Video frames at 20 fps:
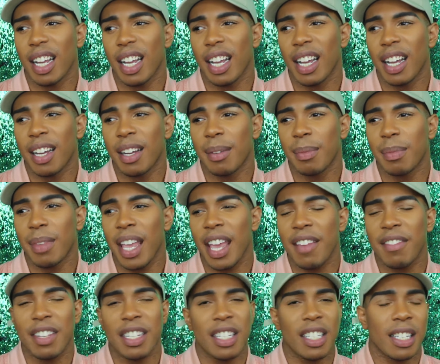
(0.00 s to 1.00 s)

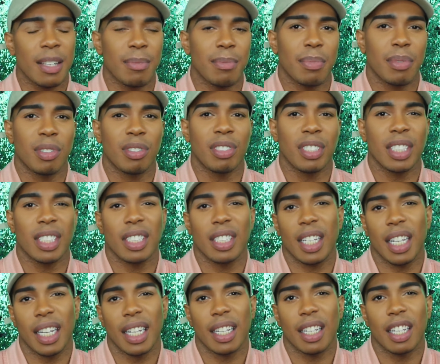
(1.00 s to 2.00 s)
have a simple
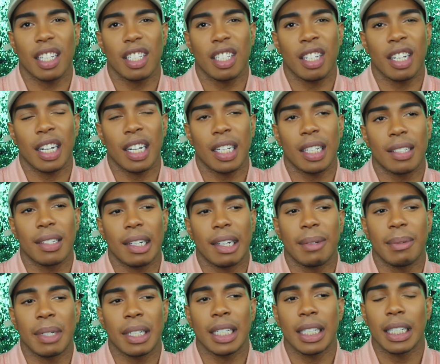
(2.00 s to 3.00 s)
shtick, you know.
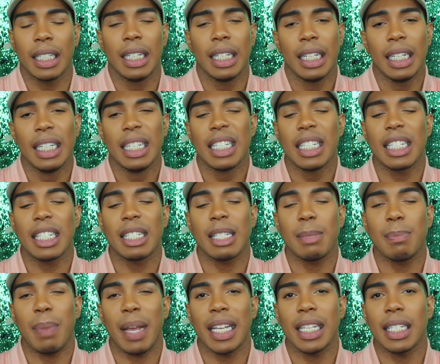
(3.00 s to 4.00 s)
I want to
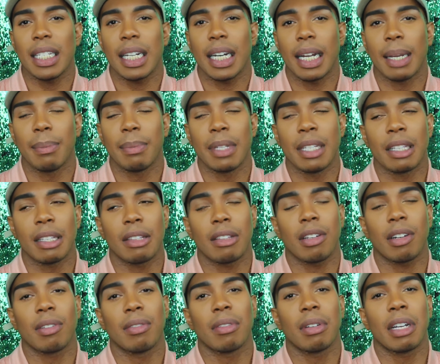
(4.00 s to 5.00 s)
spice it up and
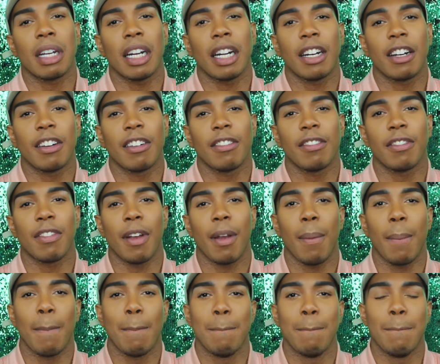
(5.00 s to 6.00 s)
throw curve
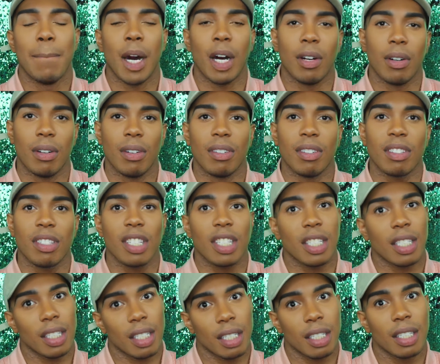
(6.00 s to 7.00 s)

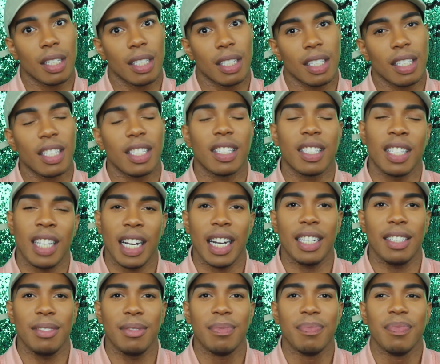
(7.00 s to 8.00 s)
balls, you
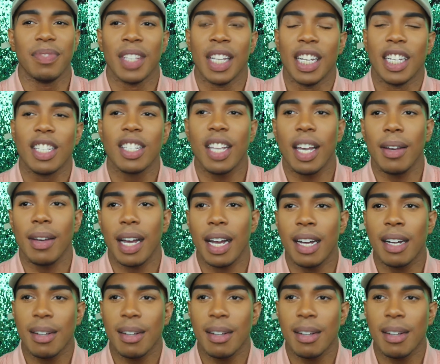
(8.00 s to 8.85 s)
know. So